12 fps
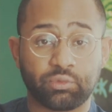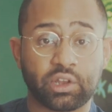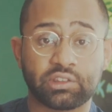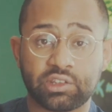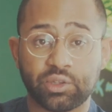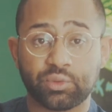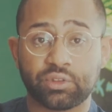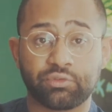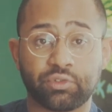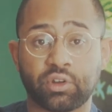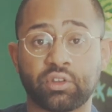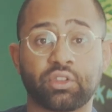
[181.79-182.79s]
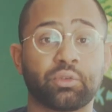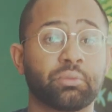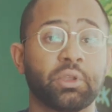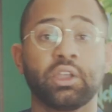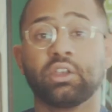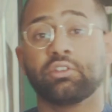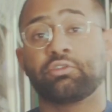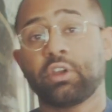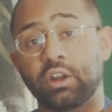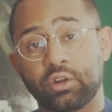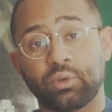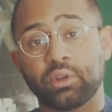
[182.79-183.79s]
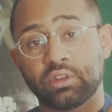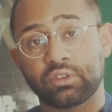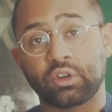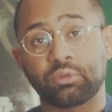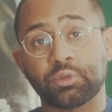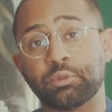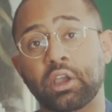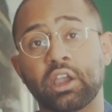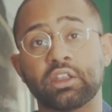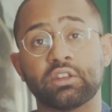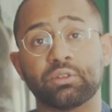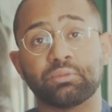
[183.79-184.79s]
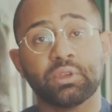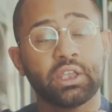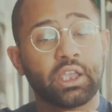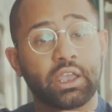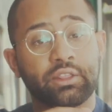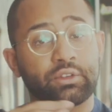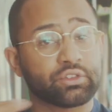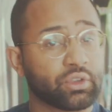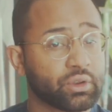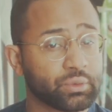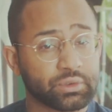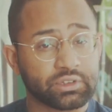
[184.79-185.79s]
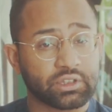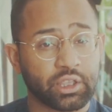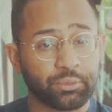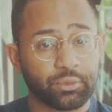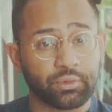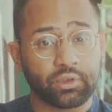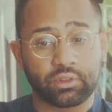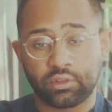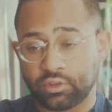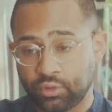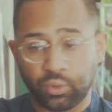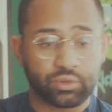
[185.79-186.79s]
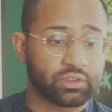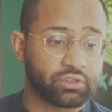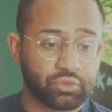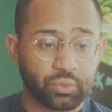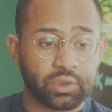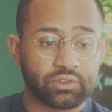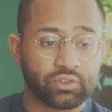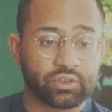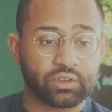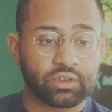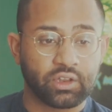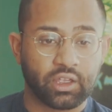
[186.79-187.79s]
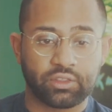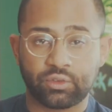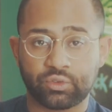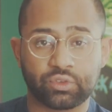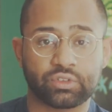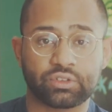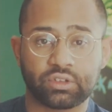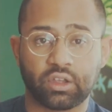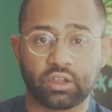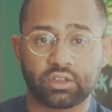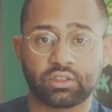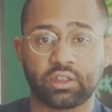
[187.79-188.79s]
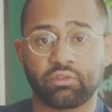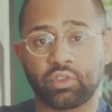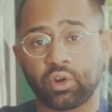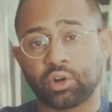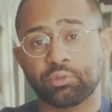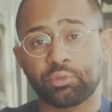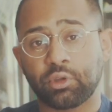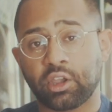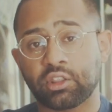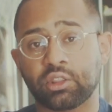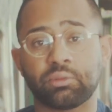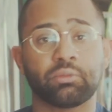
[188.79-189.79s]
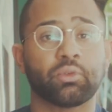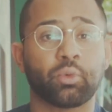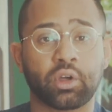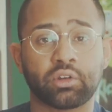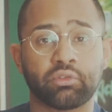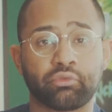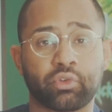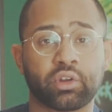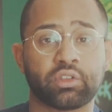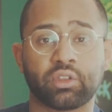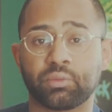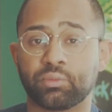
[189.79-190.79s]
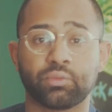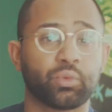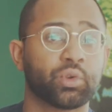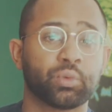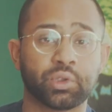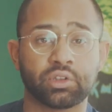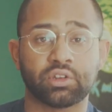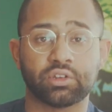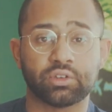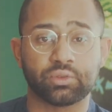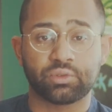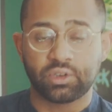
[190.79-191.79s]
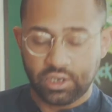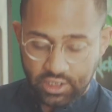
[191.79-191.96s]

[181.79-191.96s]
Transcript: Red Sea was in front of them, Pharaoh and his army behind him, and they're trying to escape this whole situation, and they're just stuck. They have the army behind them, water in front of them. What are we going to do?